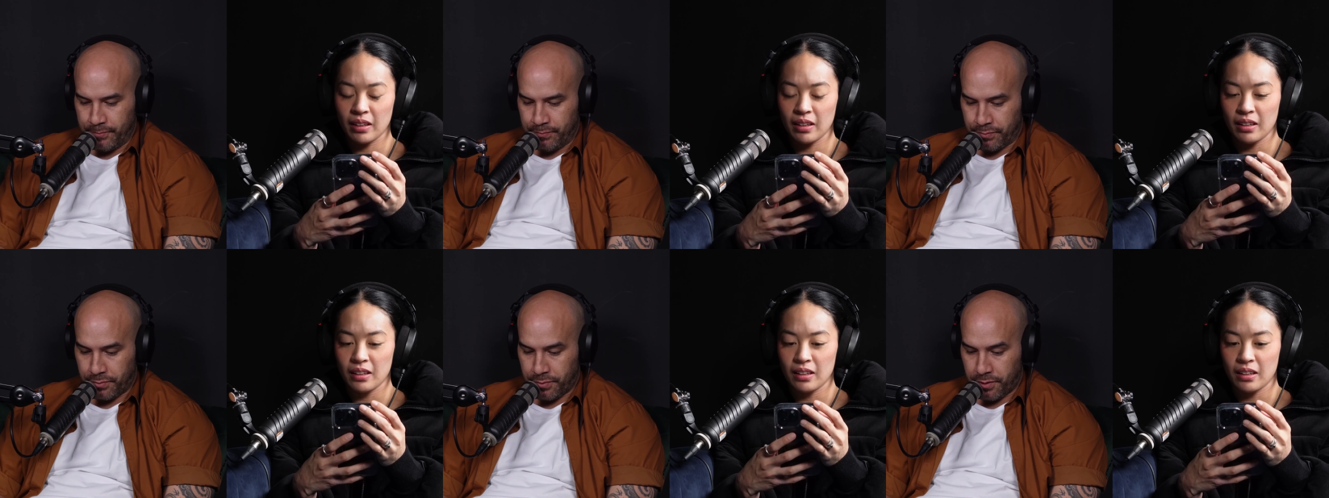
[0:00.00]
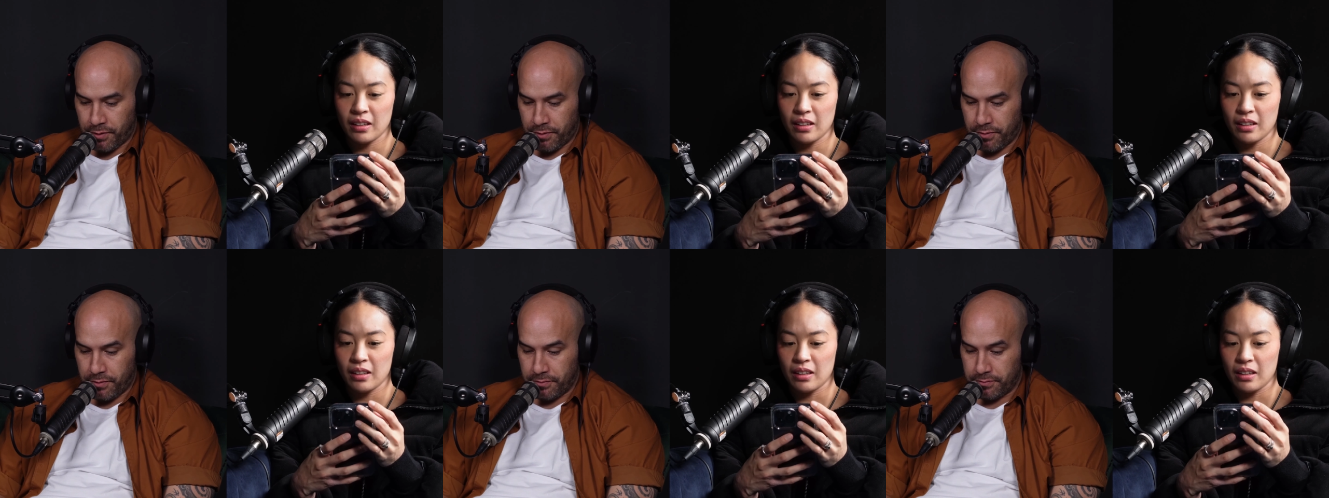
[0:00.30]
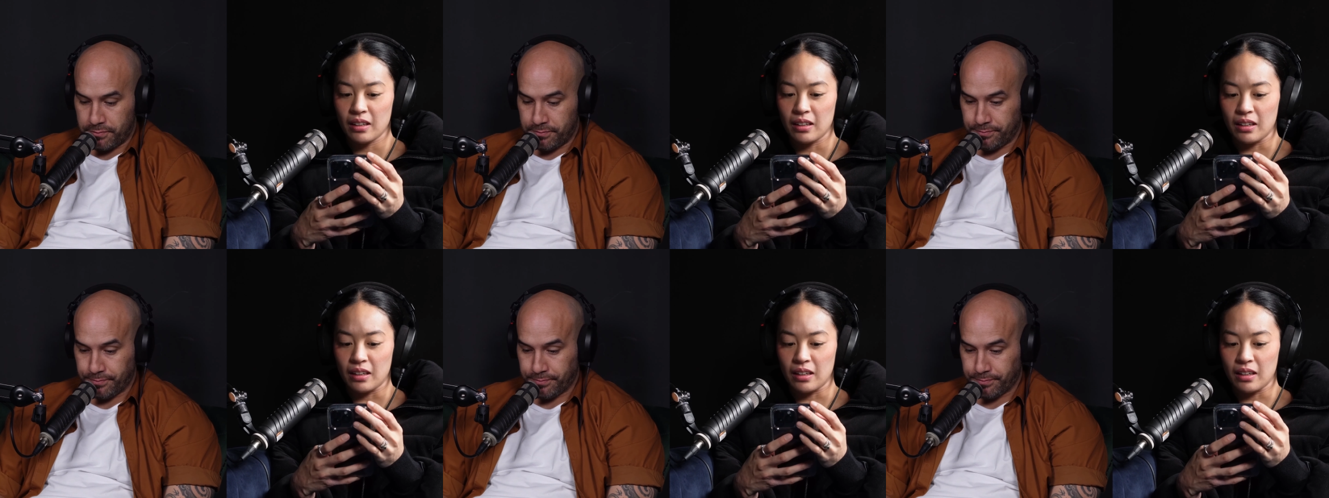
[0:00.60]

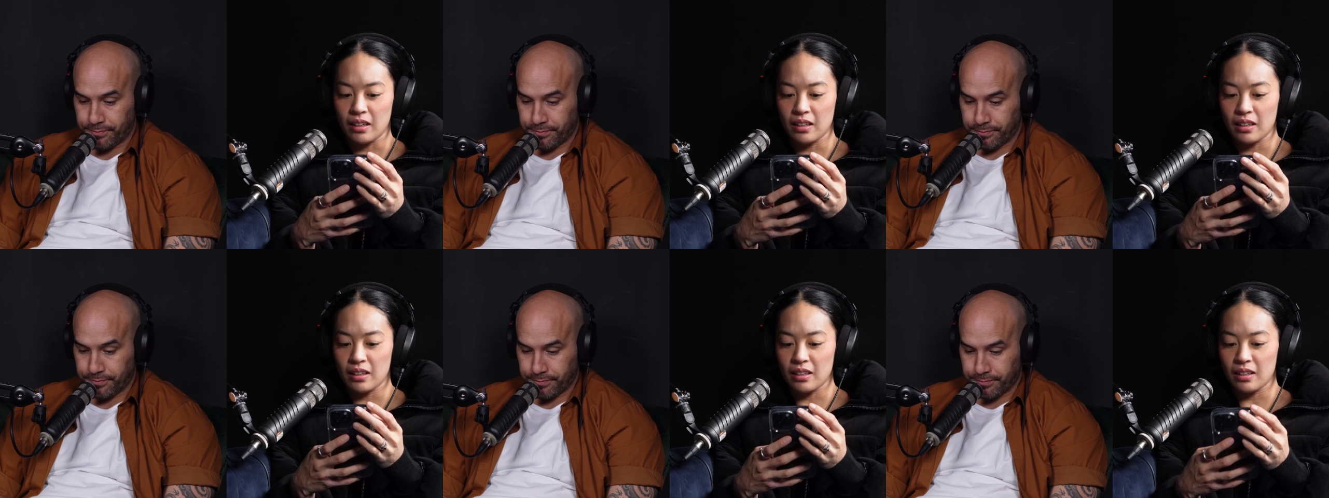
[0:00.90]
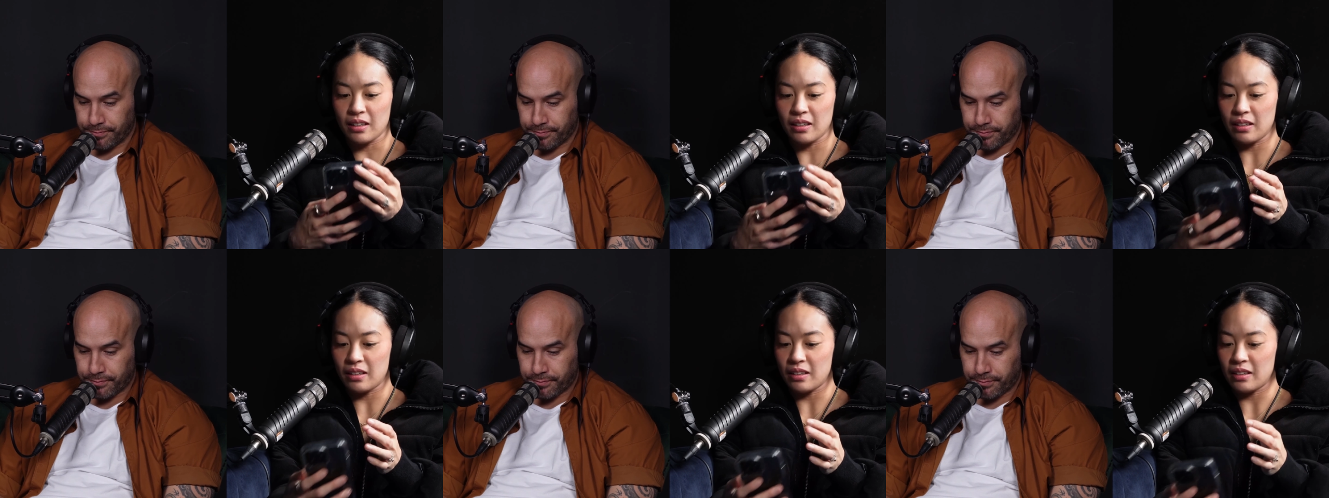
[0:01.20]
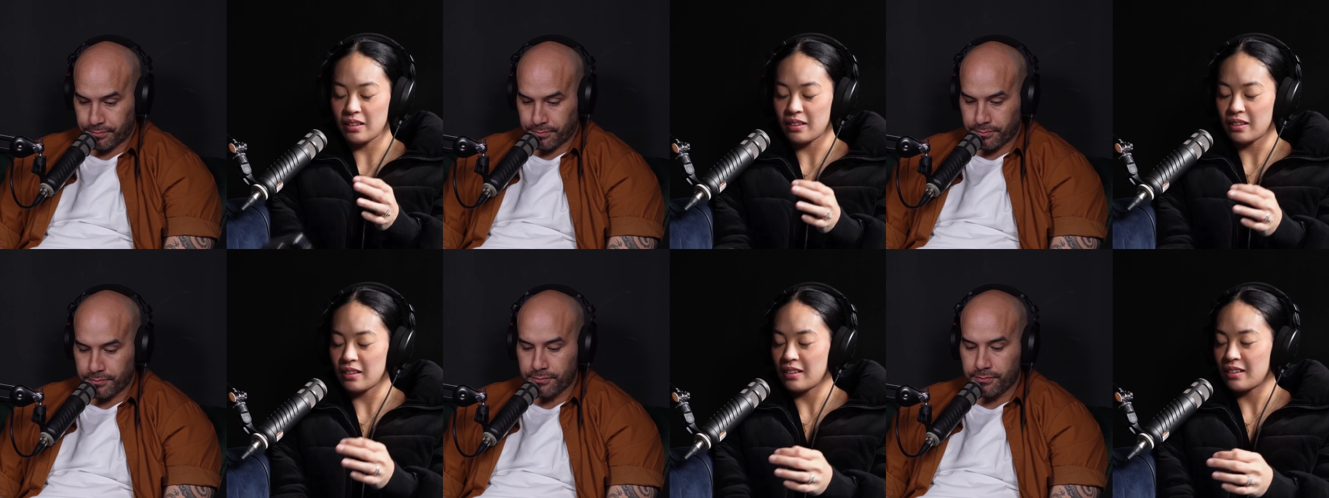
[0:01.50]

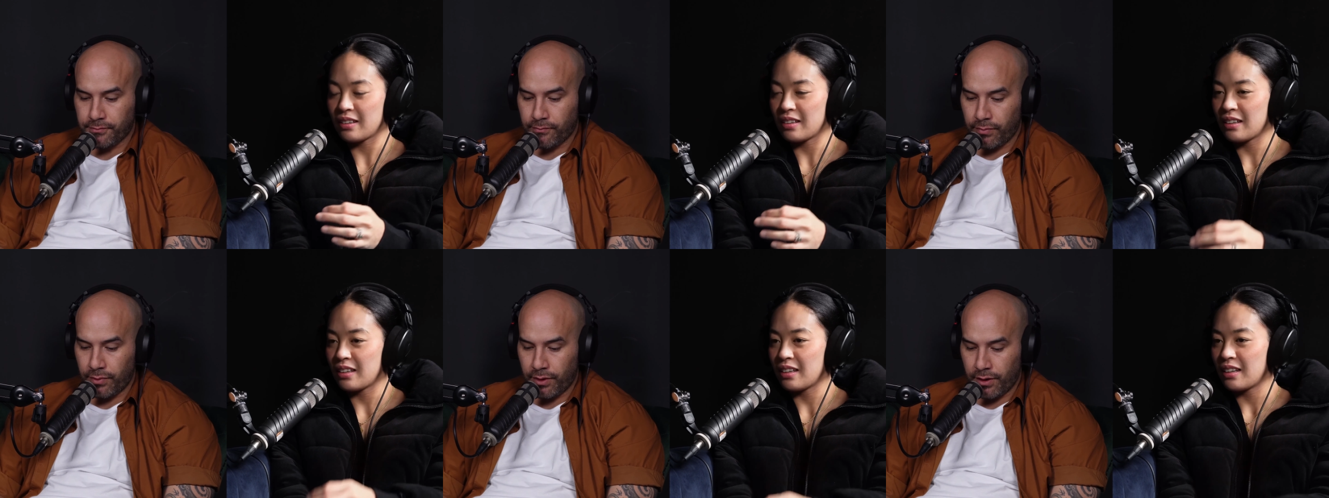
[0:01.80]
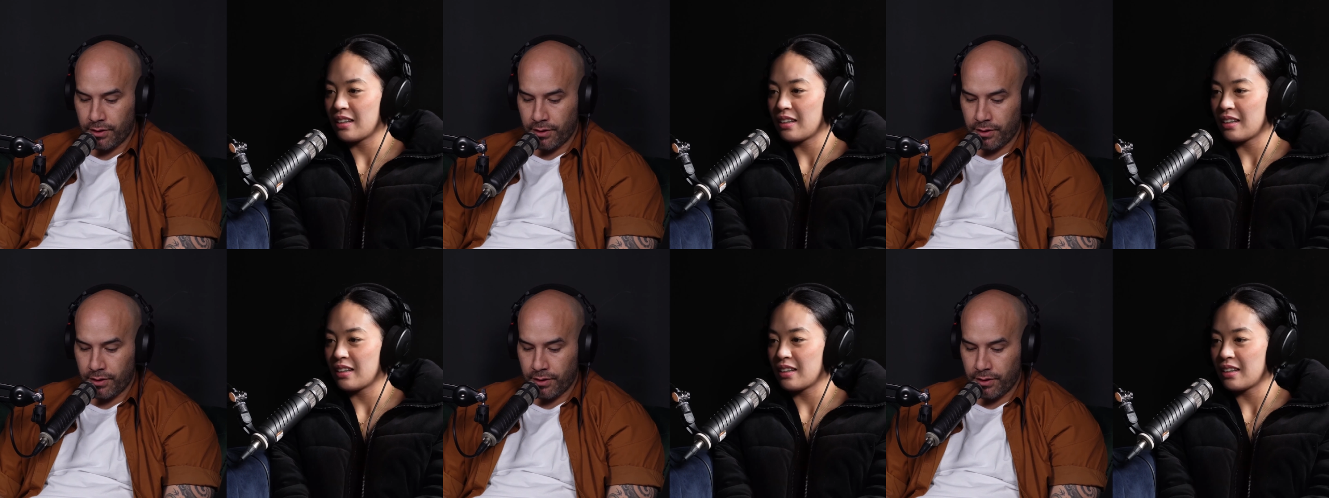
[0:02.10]
Nothing is said.